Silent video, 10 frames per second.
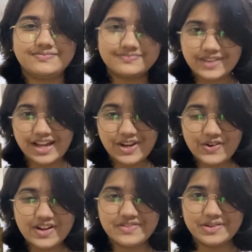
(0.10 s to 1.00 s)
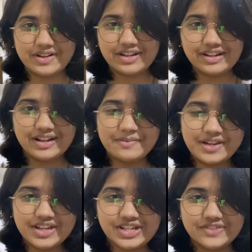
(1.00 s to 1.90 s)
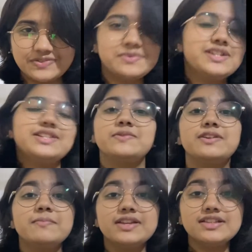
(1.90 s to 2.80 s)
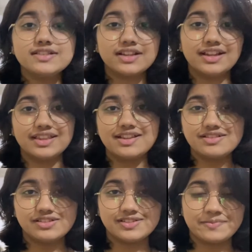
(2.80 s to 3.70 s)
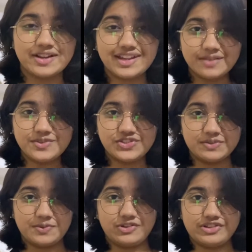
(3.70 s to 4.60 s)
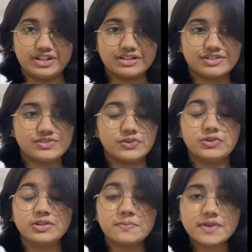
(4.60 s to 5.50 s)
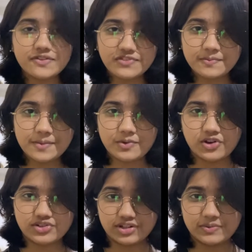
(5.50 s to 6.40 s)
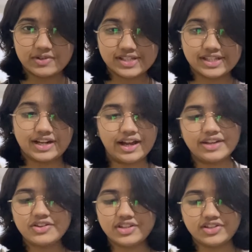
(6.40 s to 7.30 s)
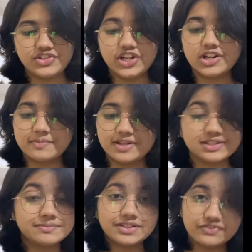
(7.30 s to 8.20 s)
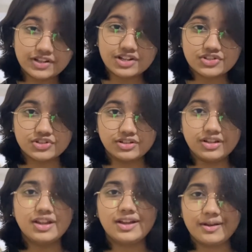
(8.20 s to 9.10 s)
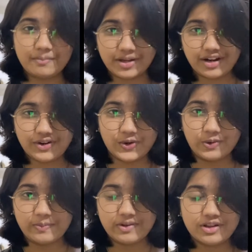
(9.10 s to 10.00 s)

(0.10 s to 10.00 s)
Hello everyone, I'm Eshana from JC One Piece and this is my chemistry project. So the brief for my project was that I had to teach you how to make something functional but at home.